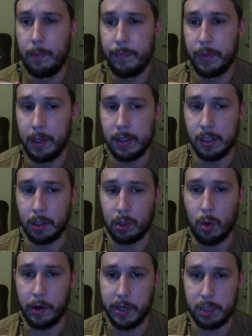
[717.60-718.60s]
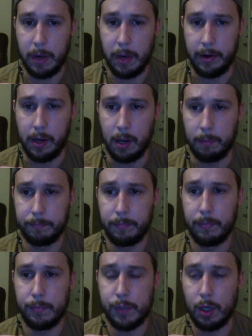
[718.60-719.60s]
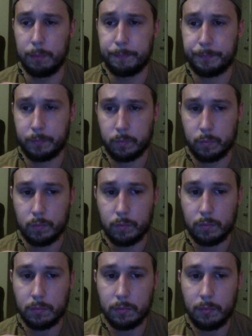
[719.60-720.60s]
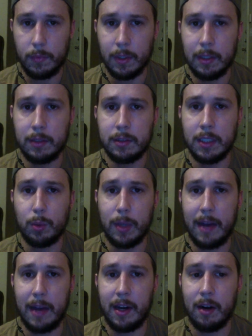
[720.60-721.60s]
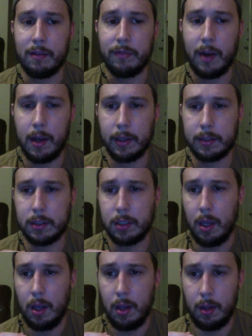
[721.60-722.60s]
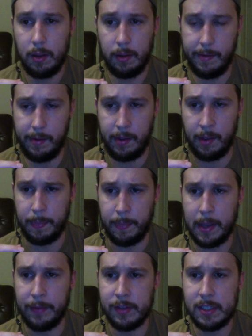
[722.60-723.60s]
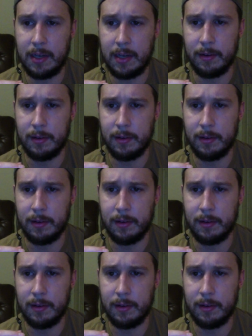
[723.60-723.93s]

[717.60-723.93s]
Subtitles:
is in the corner spotted up. So, since we got De'Aaron Fox, you haven't seen